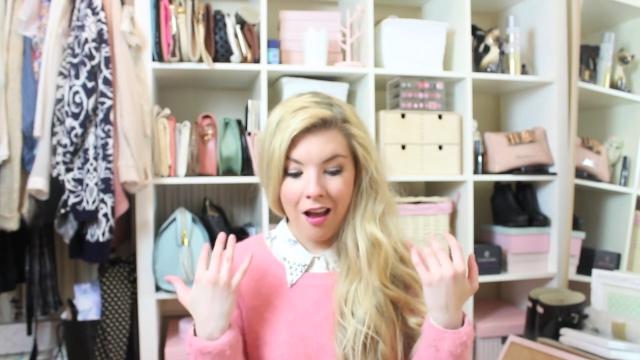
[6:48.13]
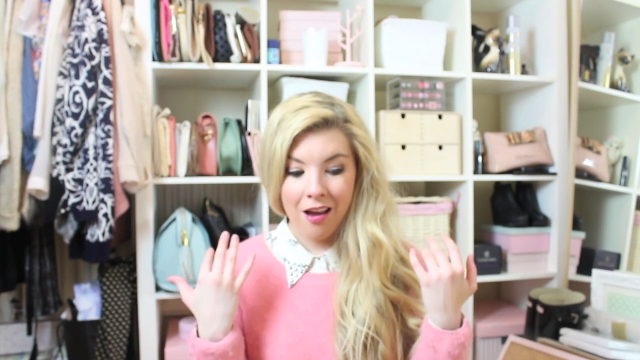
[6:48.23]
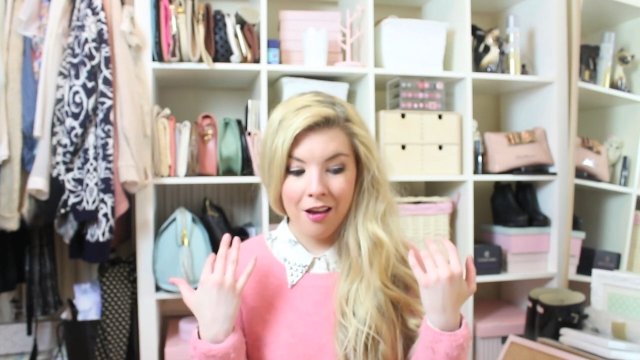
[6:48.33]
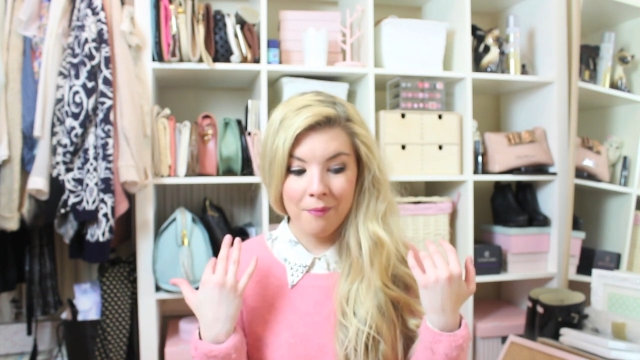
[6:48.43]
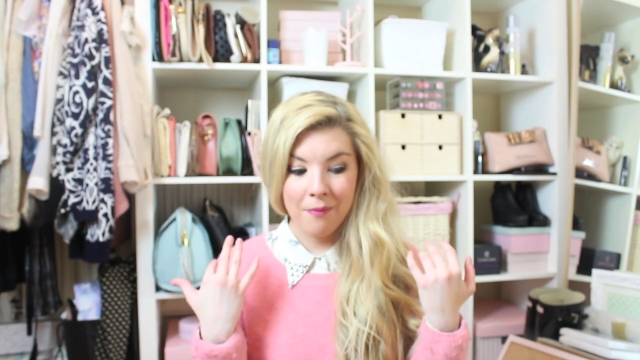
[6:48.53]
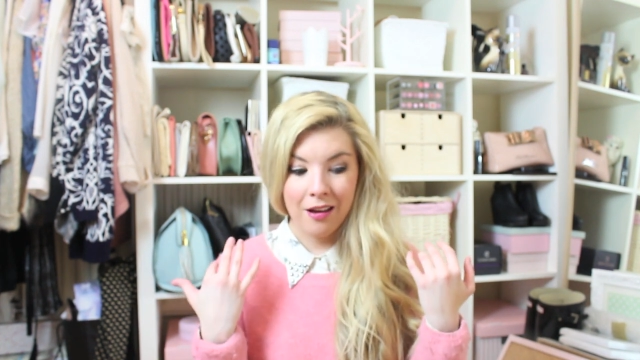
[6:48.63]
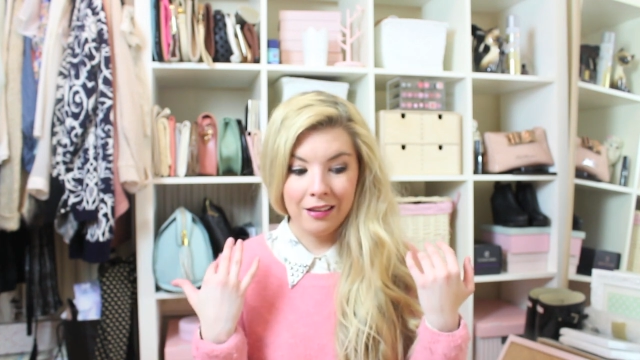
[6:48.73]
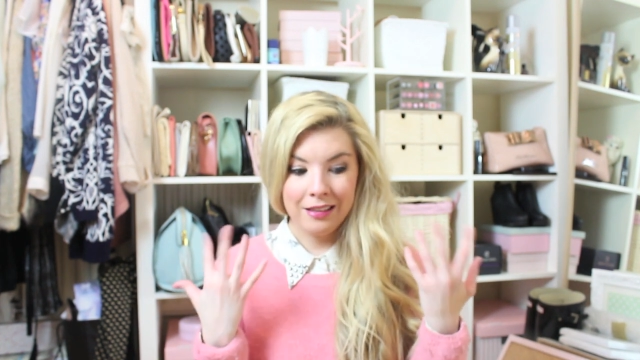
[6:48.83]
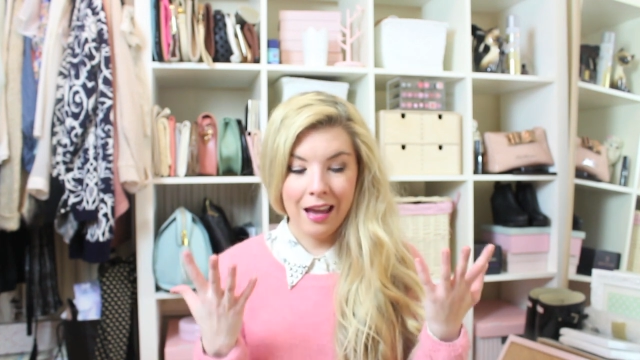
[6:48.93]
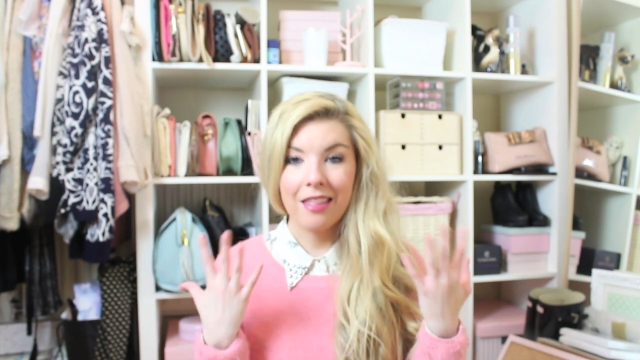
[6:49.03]

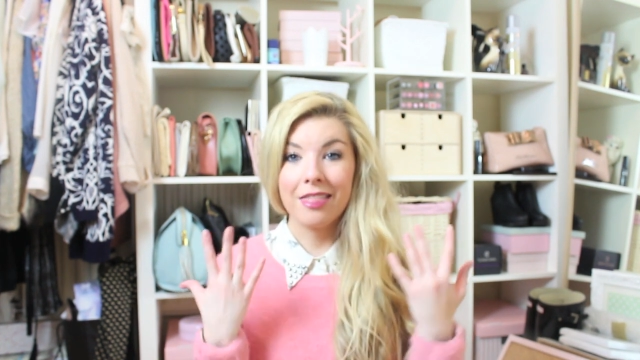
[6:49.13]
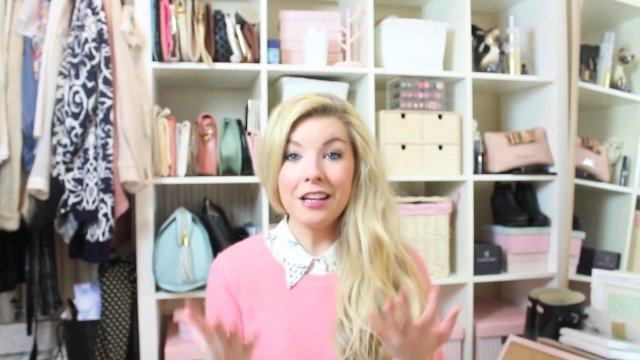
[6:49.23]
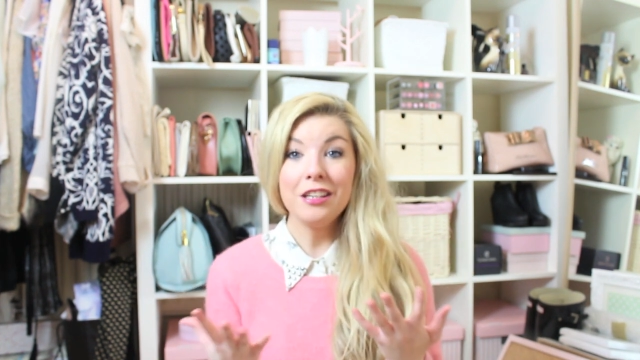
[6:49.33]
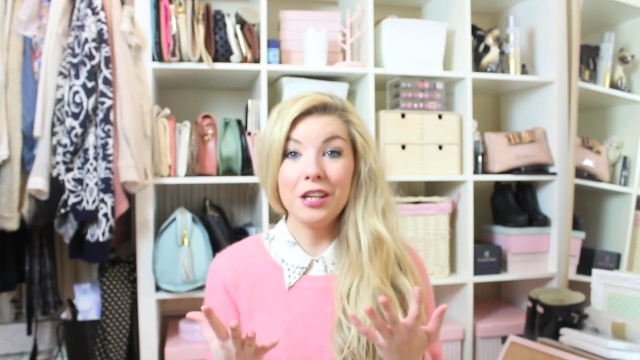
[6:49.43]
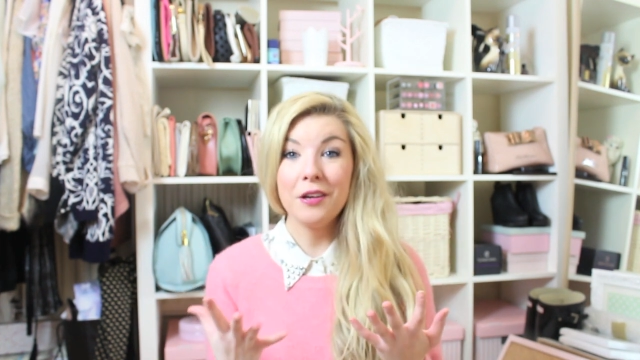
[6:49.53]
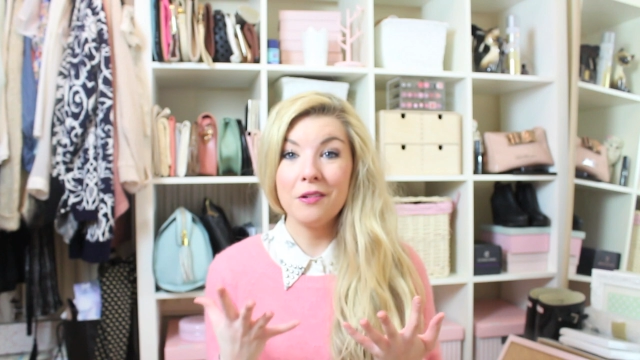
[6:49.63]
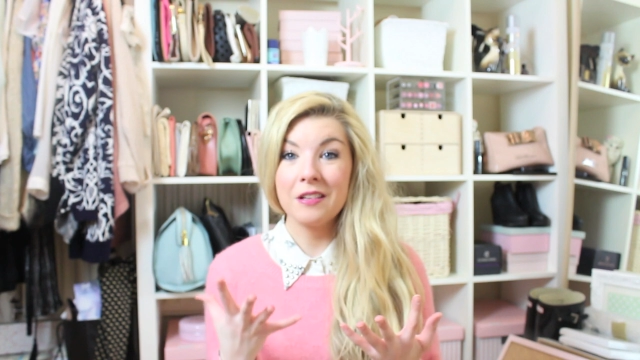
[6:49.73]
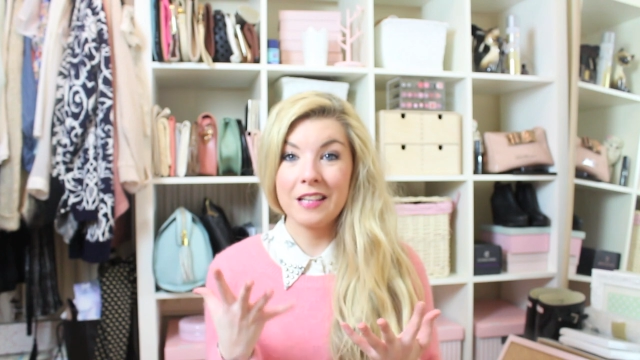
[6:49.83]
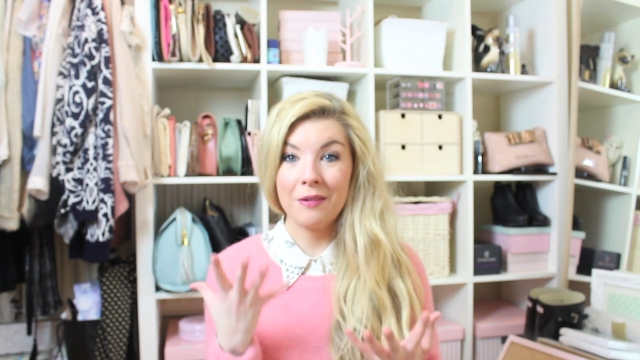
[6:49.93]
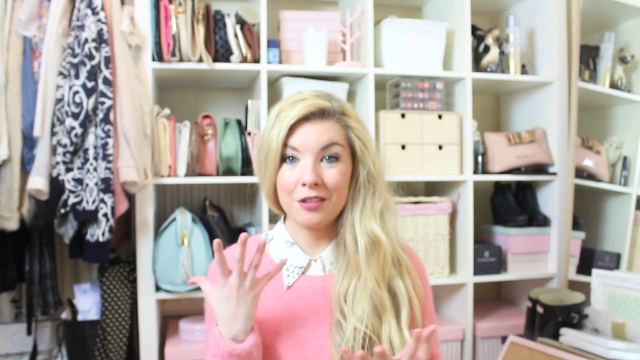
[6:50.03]
Yeah, thank you
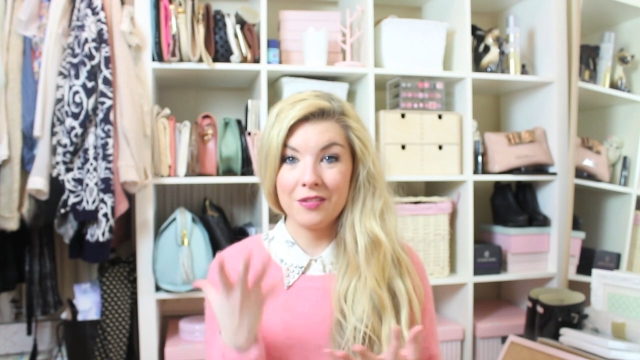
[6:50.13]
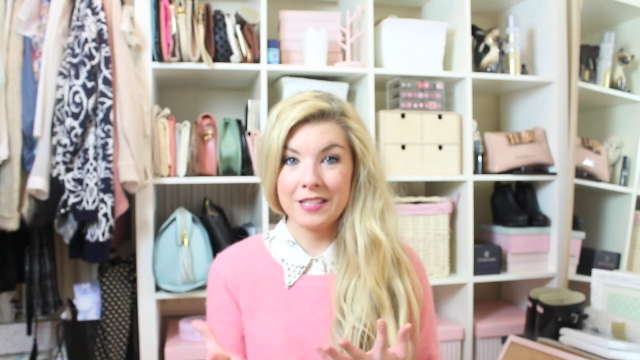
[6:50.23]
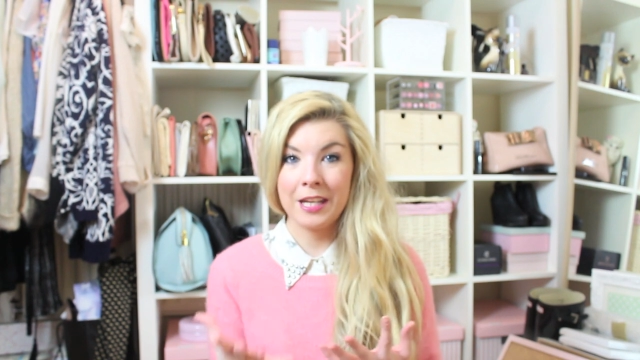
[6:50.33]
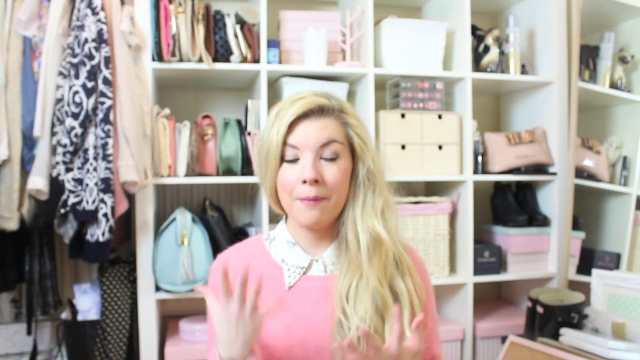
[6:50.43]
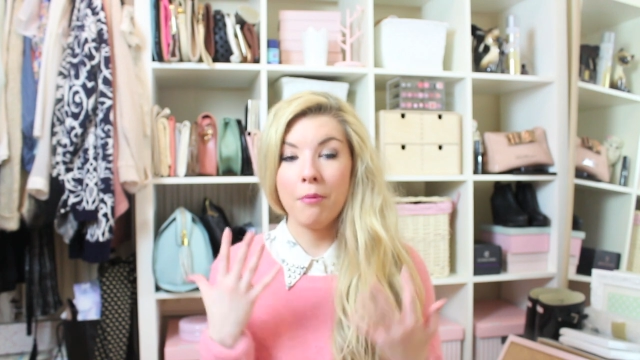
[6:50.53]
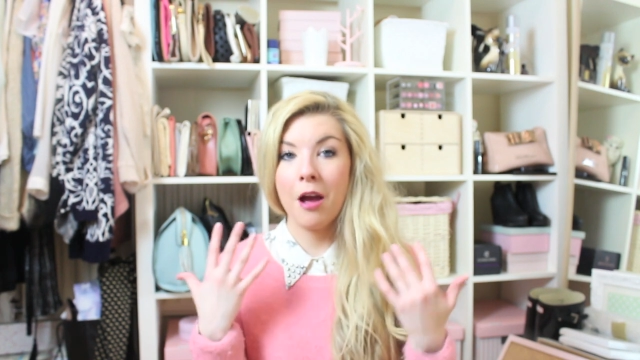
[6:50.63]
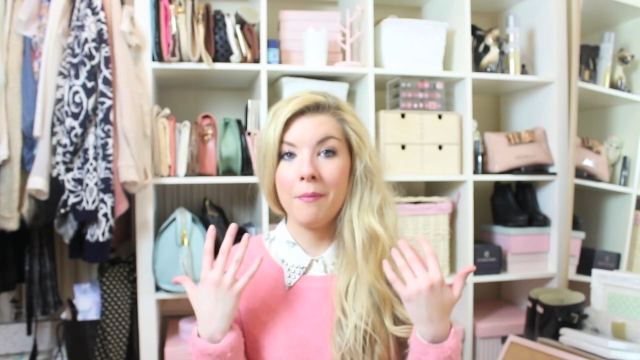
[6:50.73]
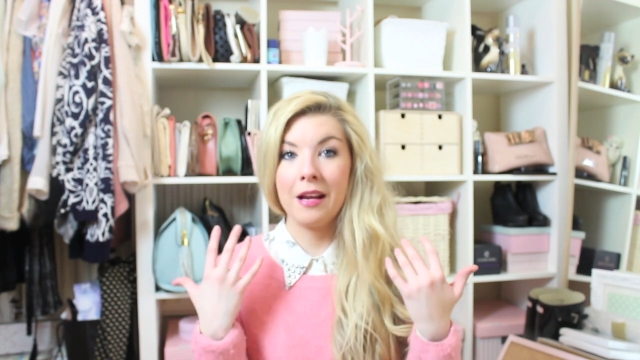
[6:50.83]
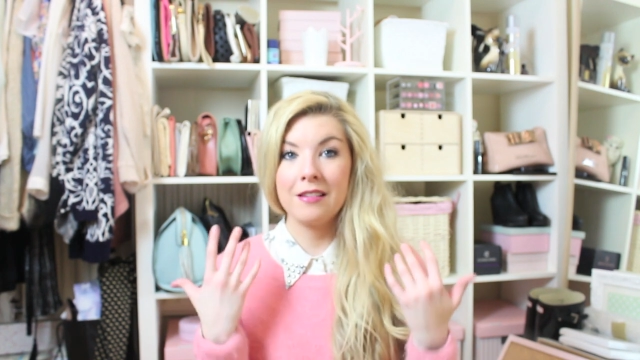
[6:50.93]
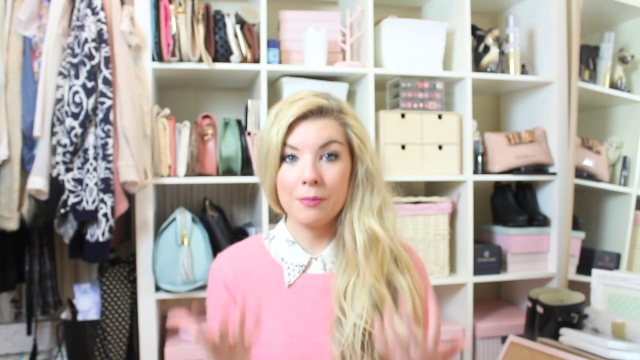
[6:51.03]
all so much for sticking by me,